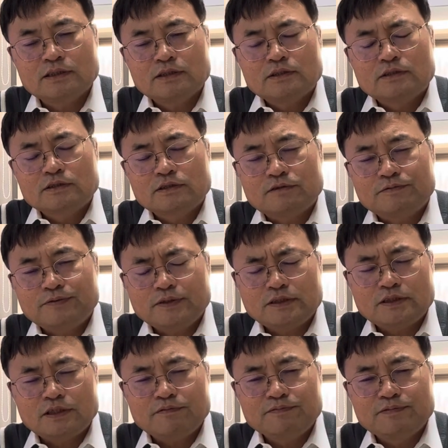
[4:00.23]
So, for
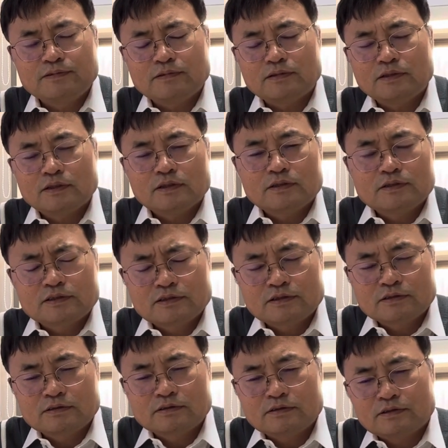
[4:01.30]
example,
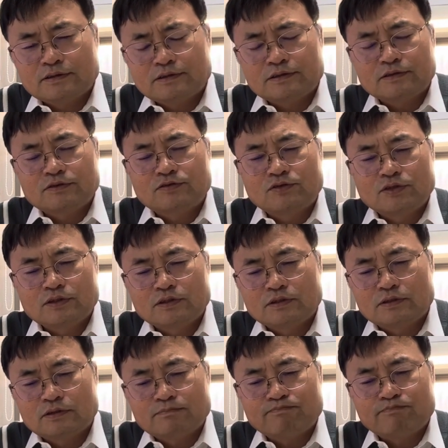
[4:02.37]
so
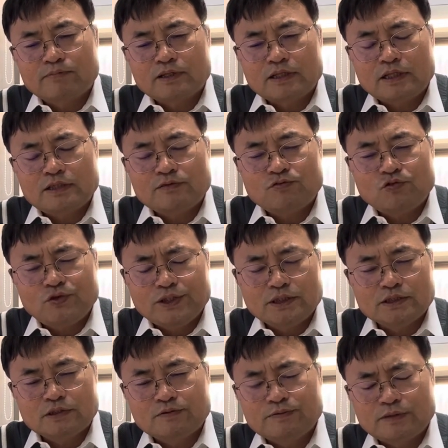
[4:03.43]
the kind of
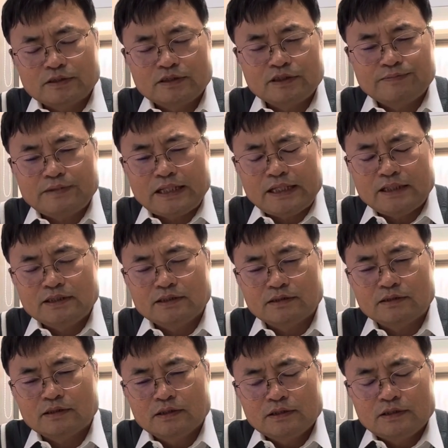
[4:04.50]
reason for
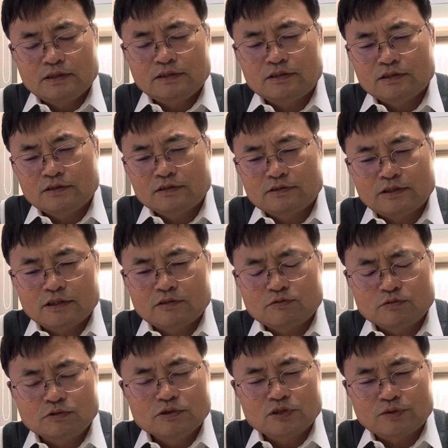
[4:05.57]
termination in the
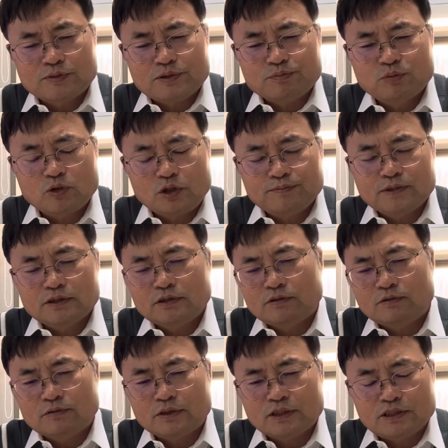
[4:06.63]
rules of employment
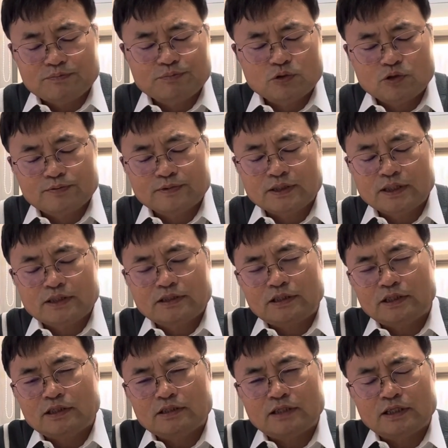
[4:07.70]
or employment
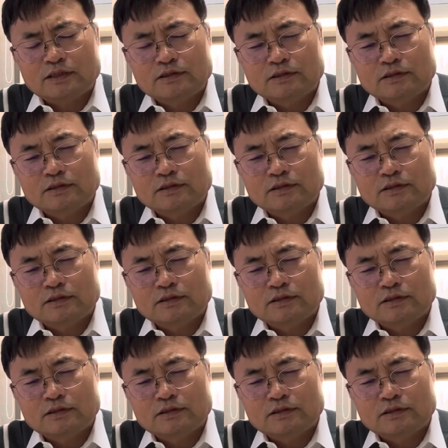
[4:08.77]
contract, like